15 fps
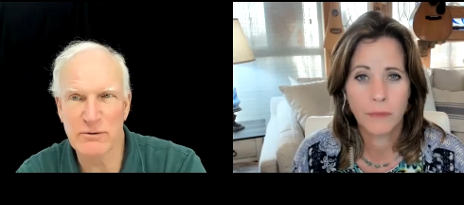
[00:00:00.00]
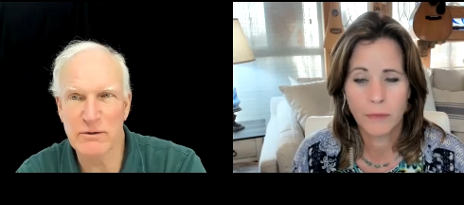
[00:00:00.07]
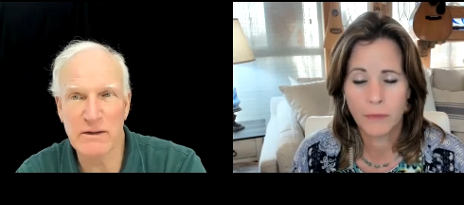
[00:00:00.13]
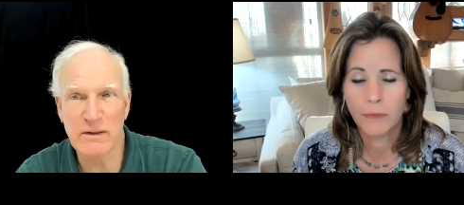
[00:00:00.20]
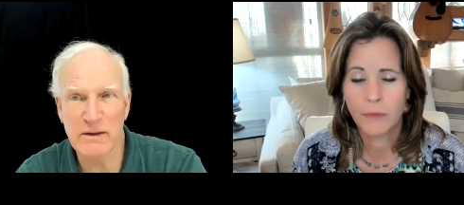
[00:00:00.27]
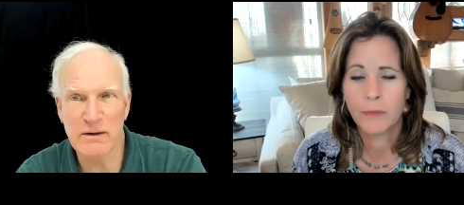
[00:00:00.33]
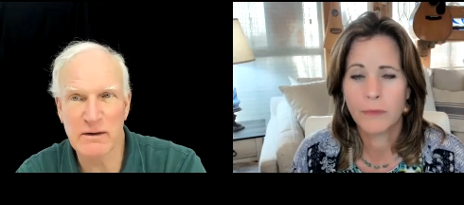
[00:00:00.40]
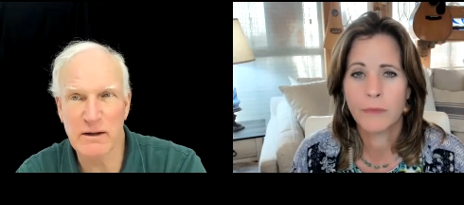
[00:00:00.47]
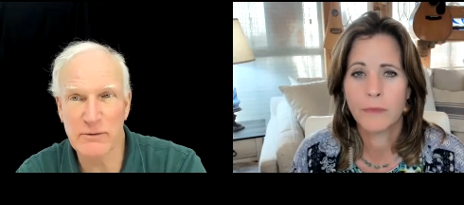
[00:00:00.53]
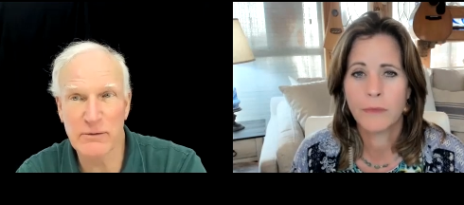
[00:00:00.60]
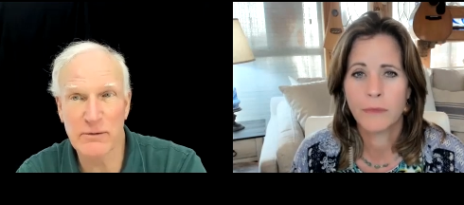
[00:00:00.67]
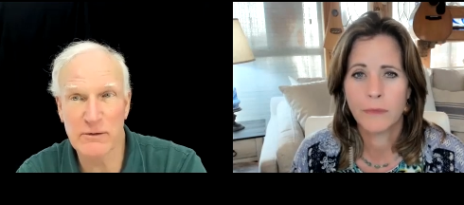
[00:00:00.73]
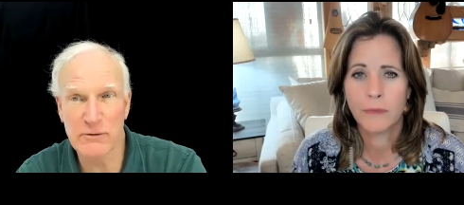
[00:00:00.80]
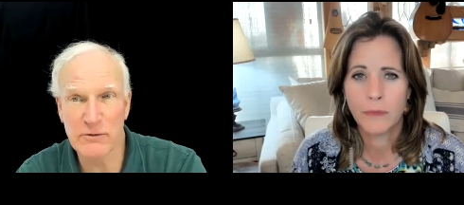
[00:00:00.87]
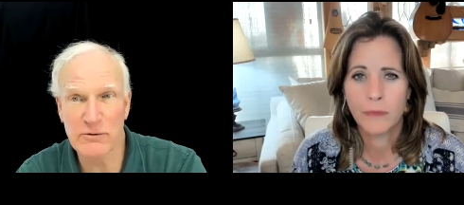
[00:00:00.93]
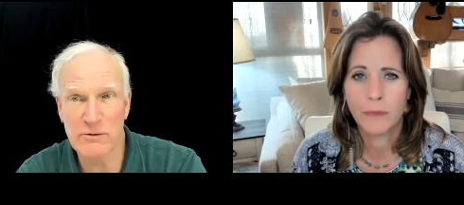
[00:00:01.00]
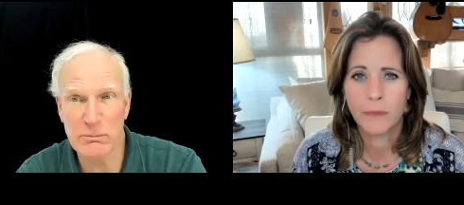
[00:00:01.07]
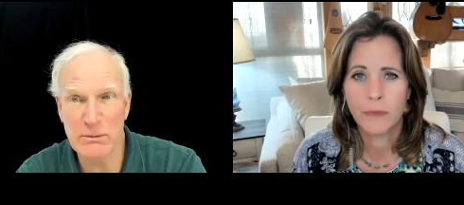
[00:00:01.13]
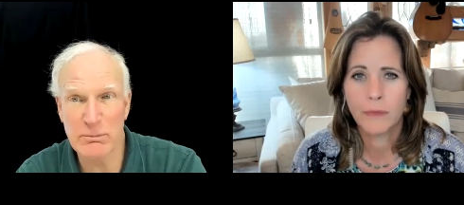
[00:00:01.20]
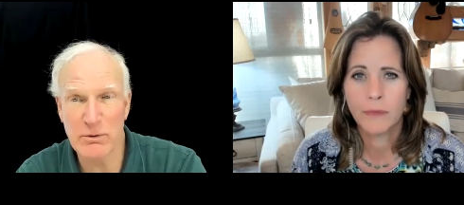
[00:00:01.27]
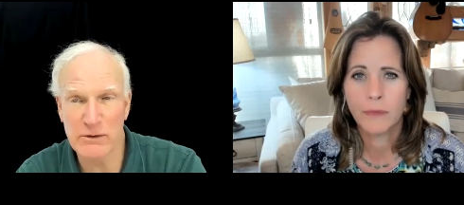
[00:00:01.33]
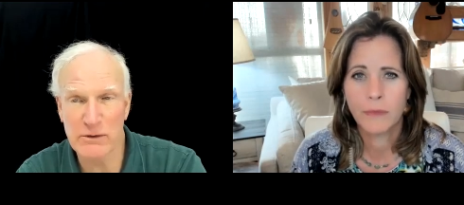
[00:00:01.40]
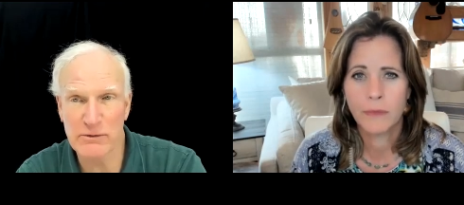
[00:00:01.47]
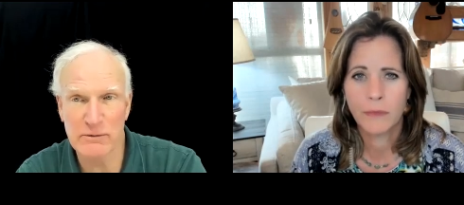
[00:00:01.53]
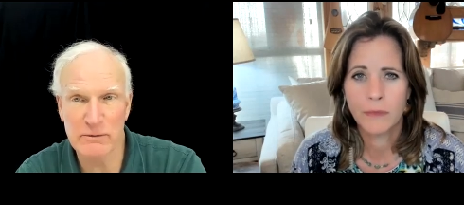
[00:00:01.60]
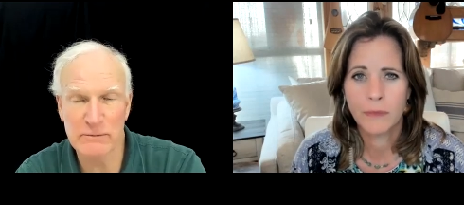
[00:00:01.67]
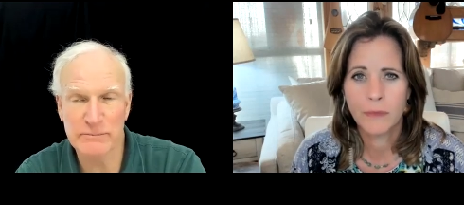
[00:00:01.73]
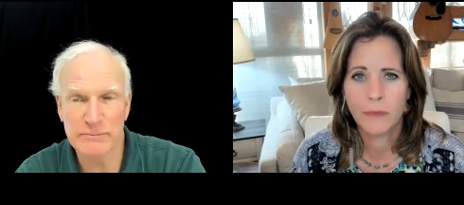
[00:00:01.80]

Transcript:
Speaker 1: do anything other than just to be present.